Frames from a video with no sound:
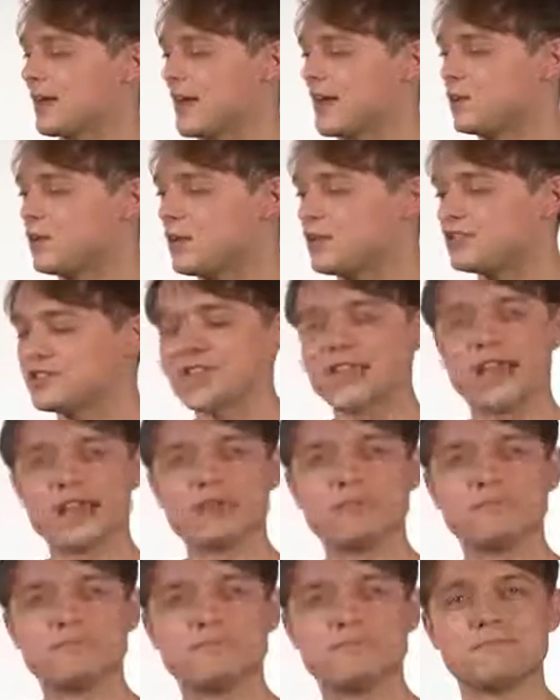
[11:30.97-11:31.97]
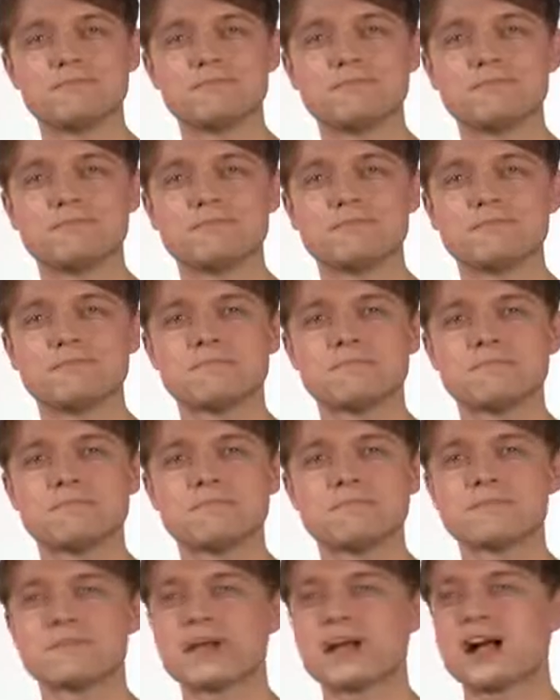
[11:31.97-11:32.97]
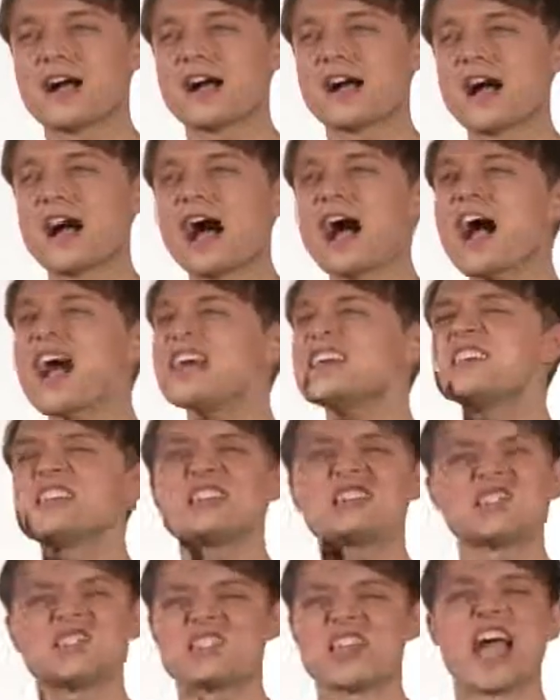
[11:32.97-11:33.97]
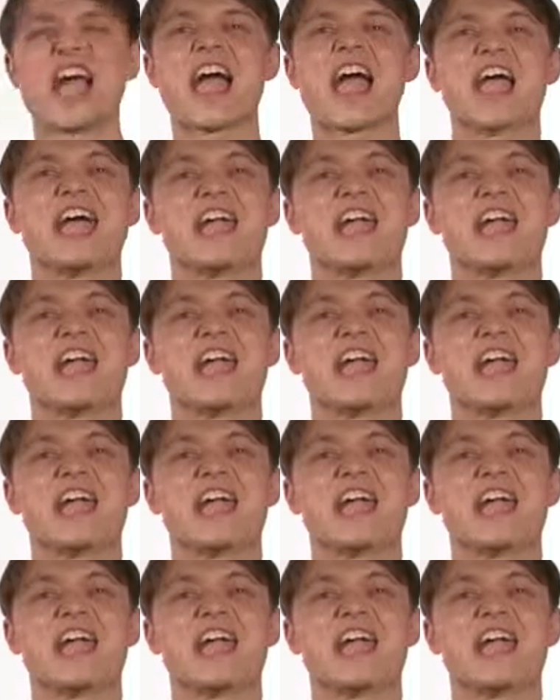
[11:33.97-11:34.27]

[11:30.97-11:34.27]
and we said, I sang,